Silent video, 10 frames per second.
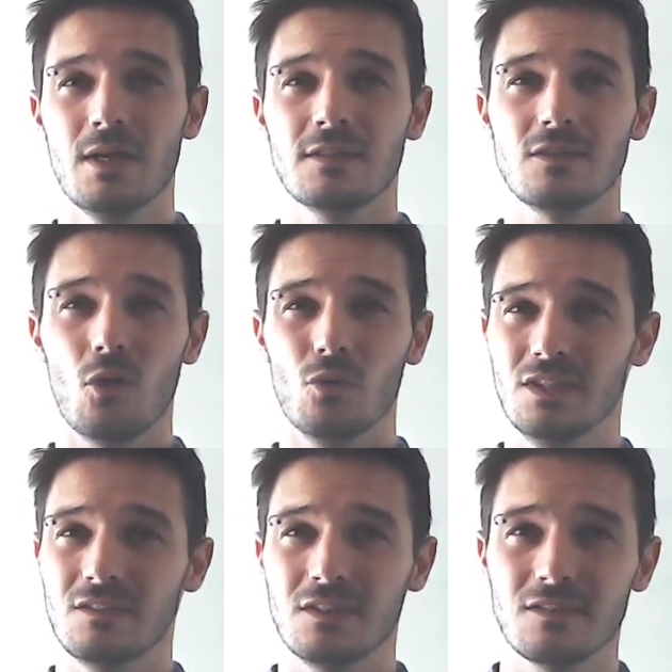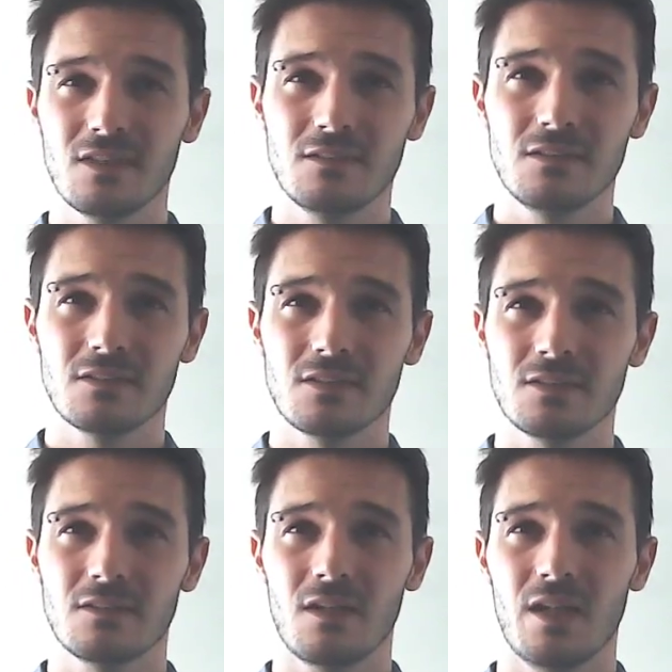So these things can
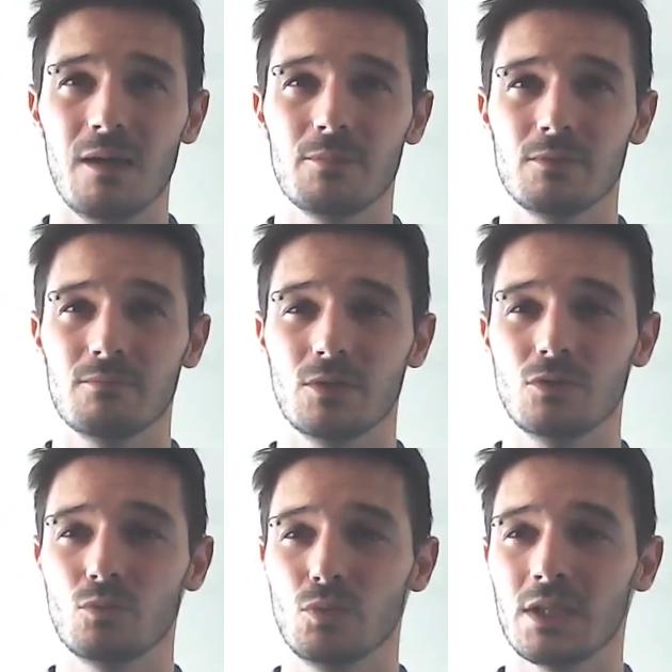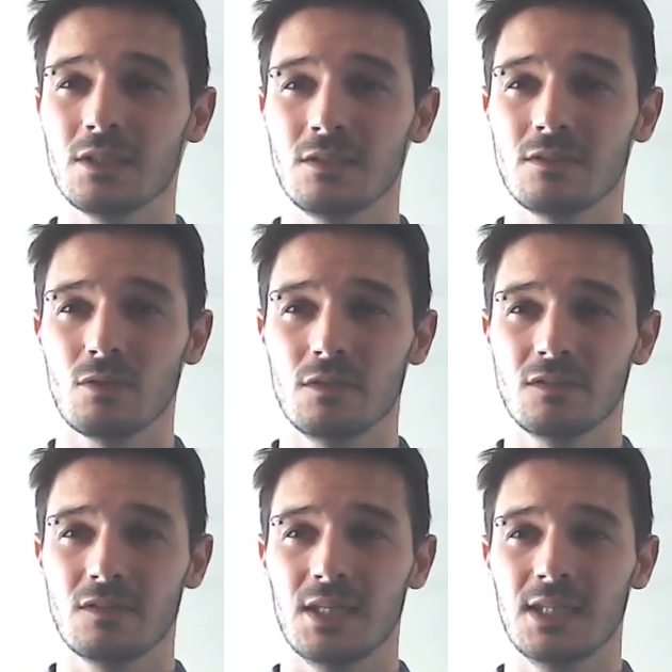still happen, but you really need to
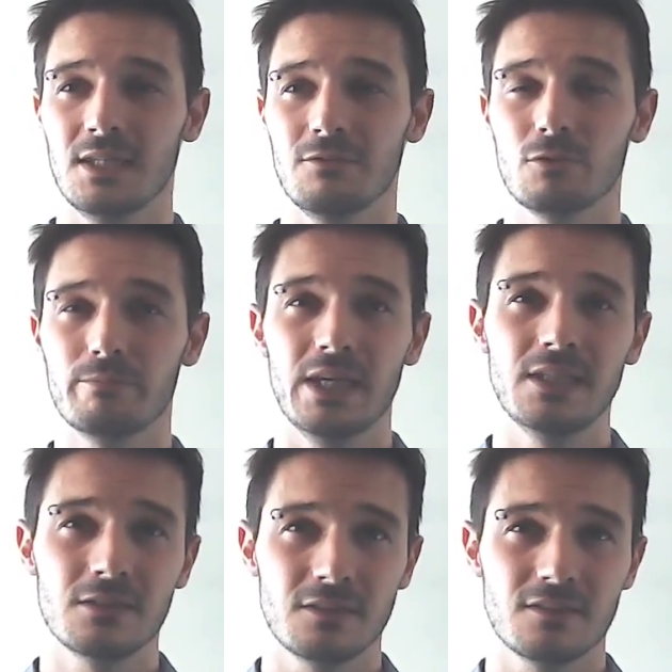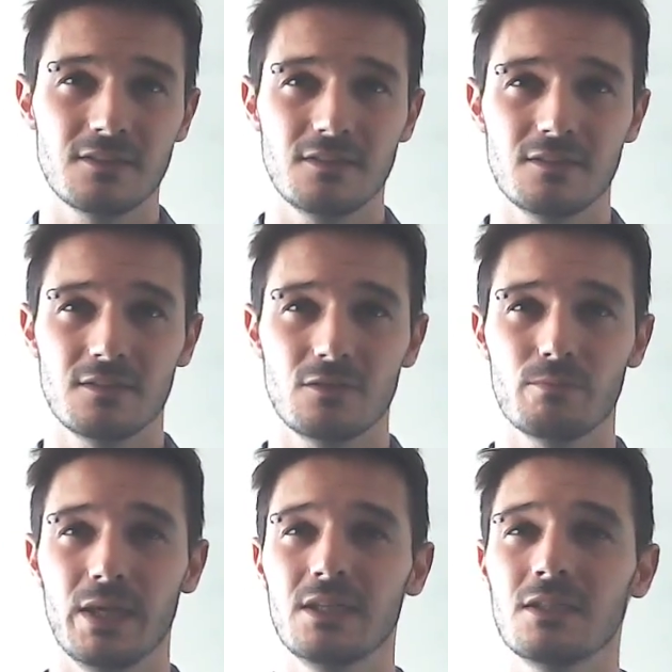understand that if you're betting on excesses, you're
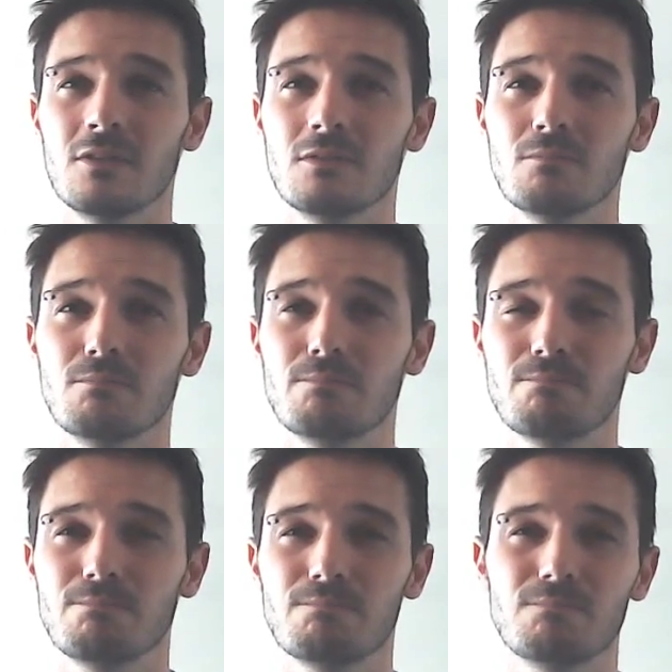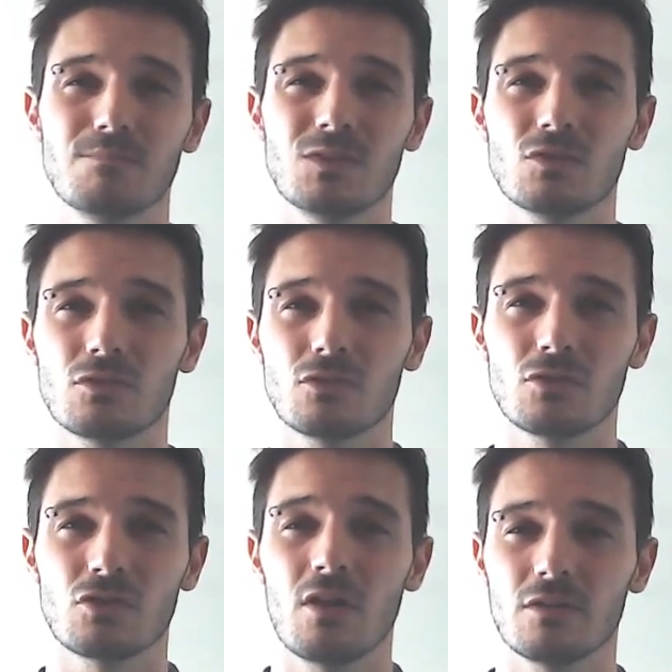betting on
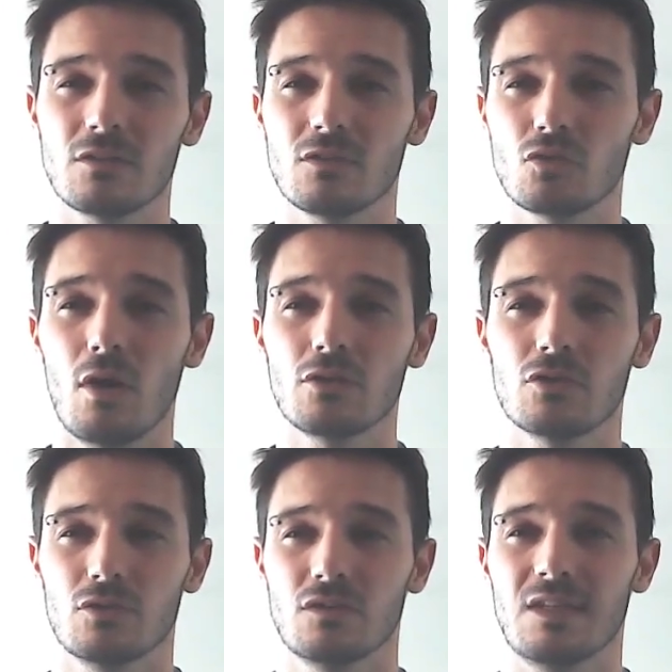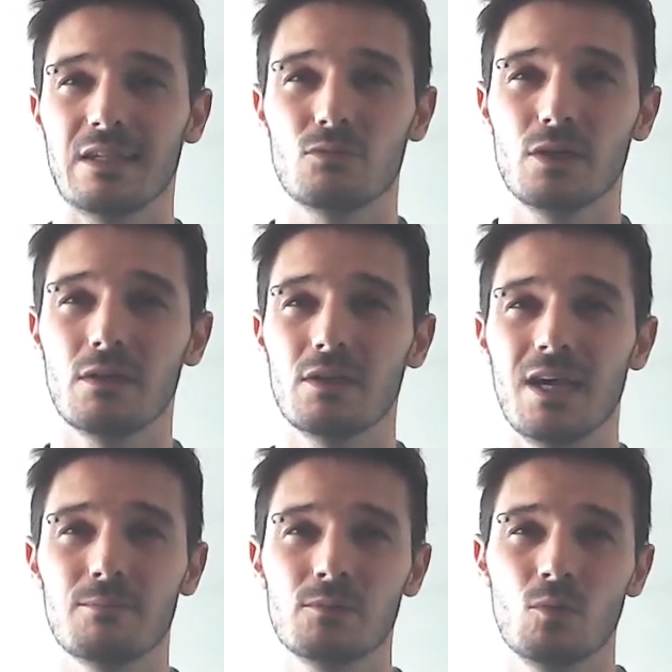chart structures that rarely
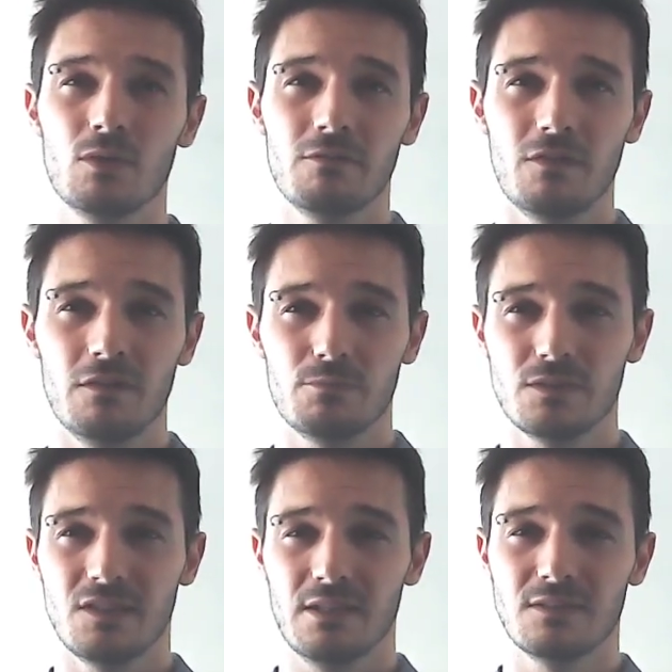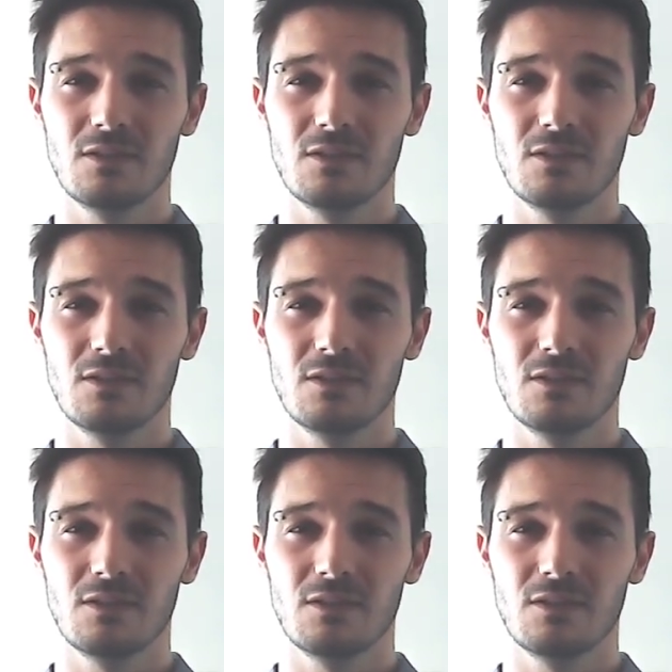happen more than 5%.